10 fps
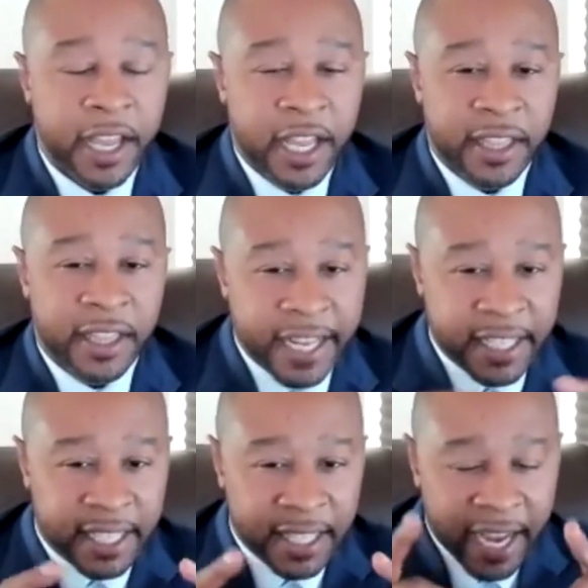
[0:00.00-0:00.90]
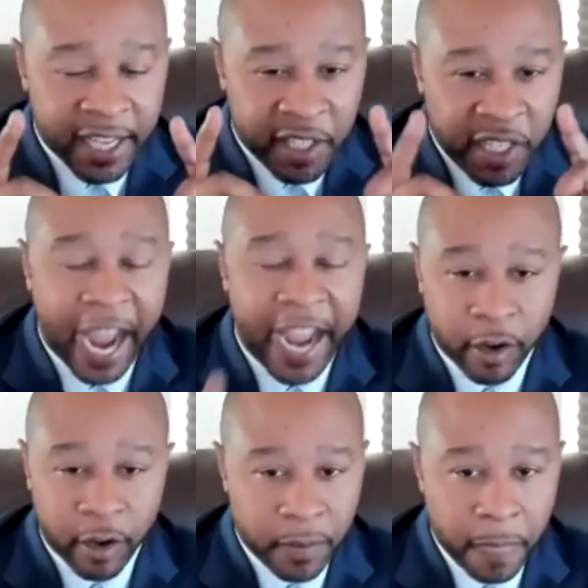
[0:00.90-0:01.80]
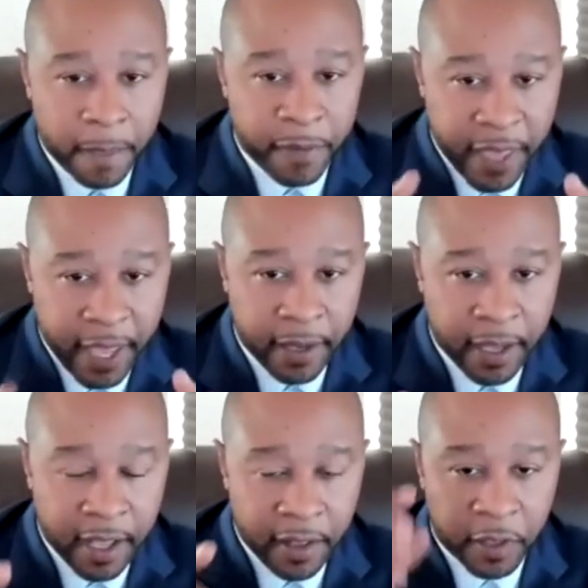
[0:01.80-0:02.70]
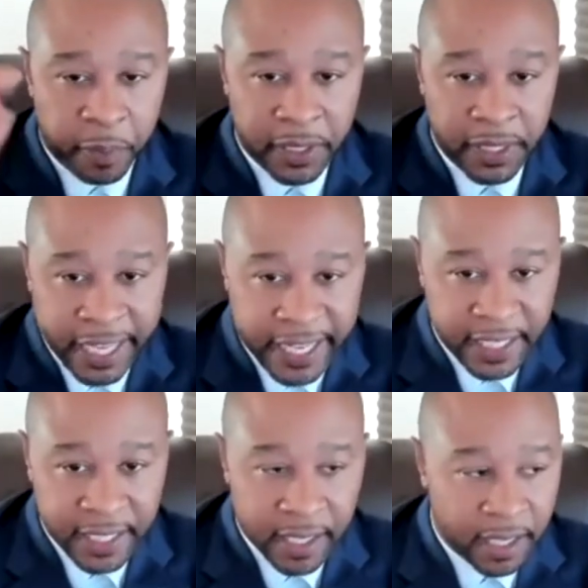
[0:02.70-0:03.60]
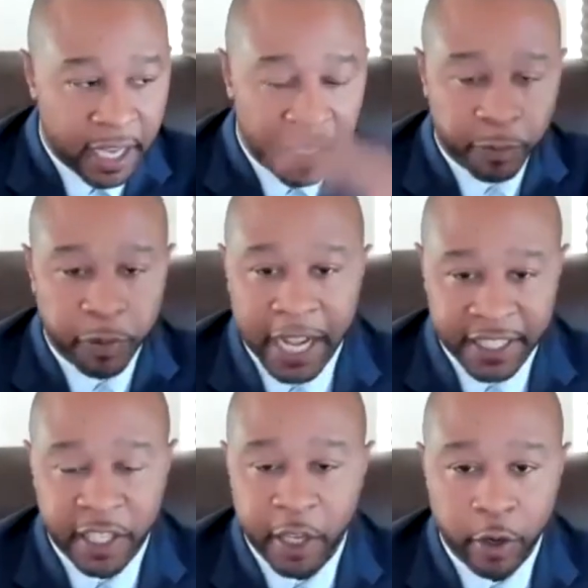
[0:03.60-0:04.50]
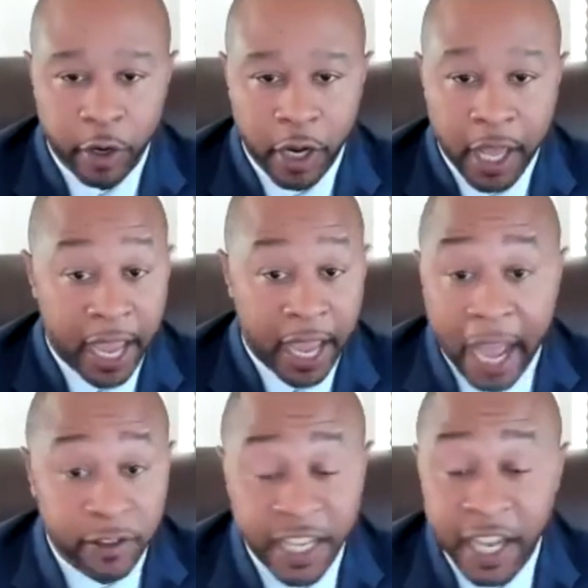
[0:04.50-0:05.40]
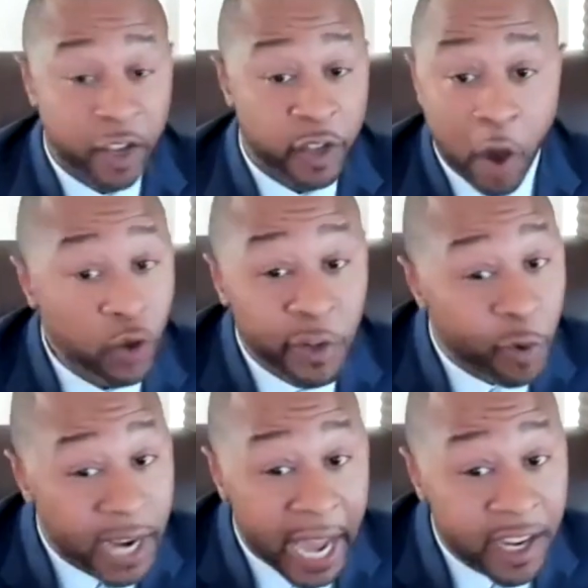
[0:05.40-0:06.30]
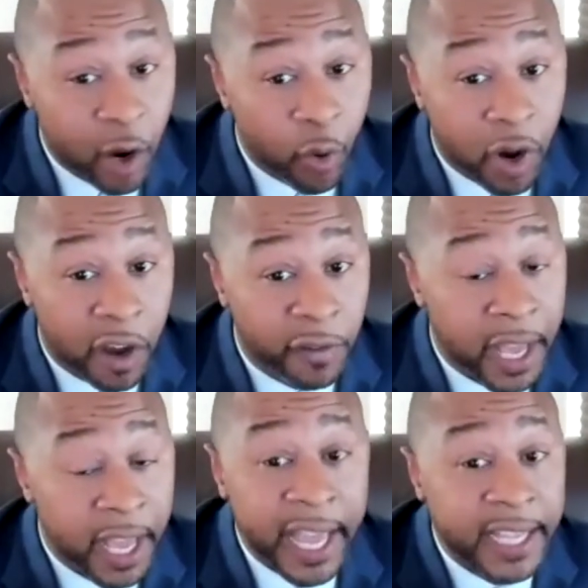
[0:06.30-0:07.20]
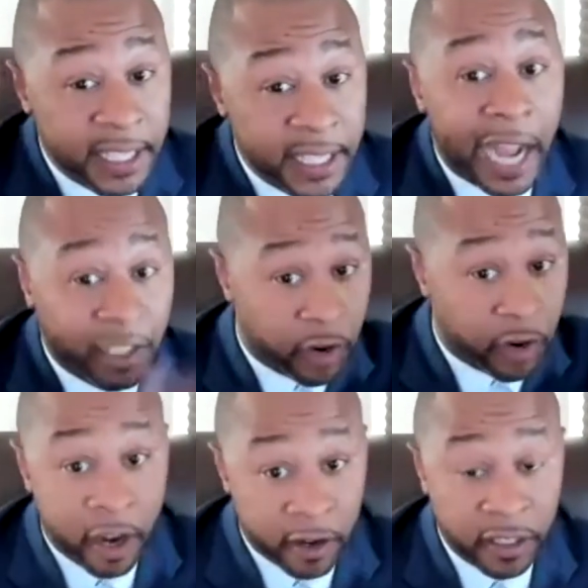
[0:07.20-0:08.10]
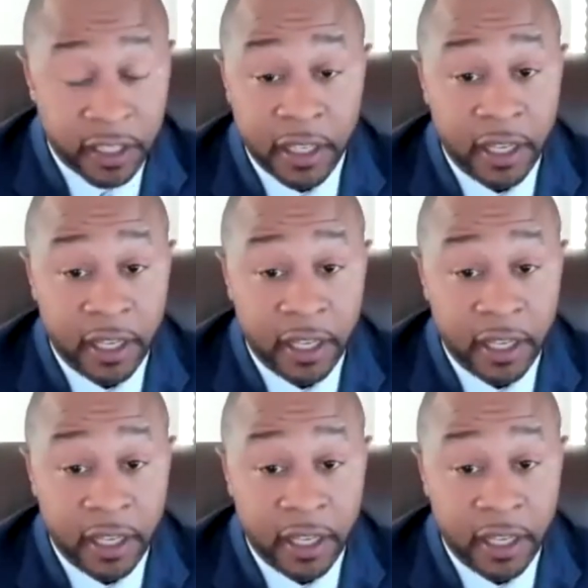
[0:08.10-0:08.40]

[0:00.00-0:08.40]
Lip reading: that is tighter than the police and the prosecutor. And I'll tell you, the only one I know of is a doctor and nurse.